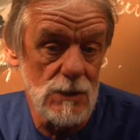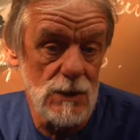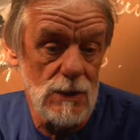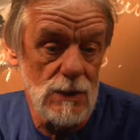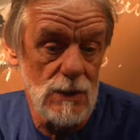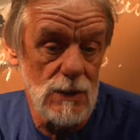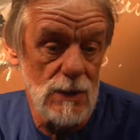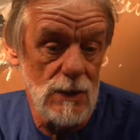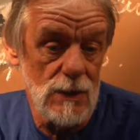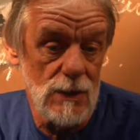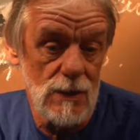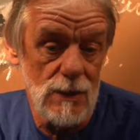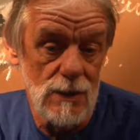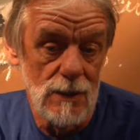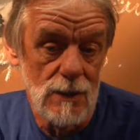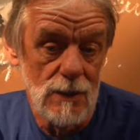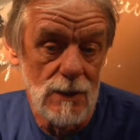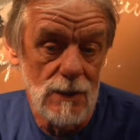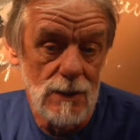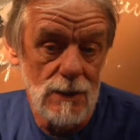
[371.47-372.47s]
Uh,
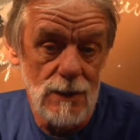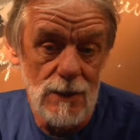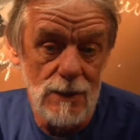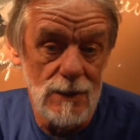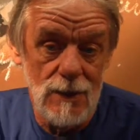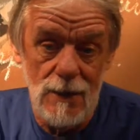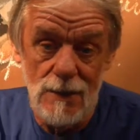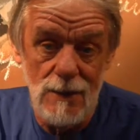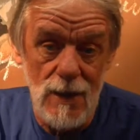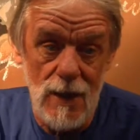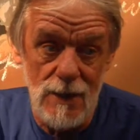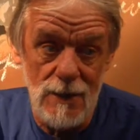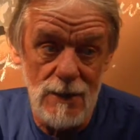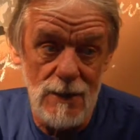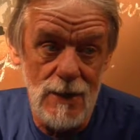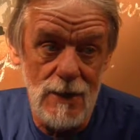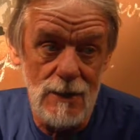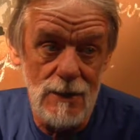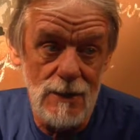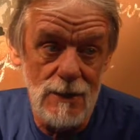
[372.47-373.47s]
not Tell us a little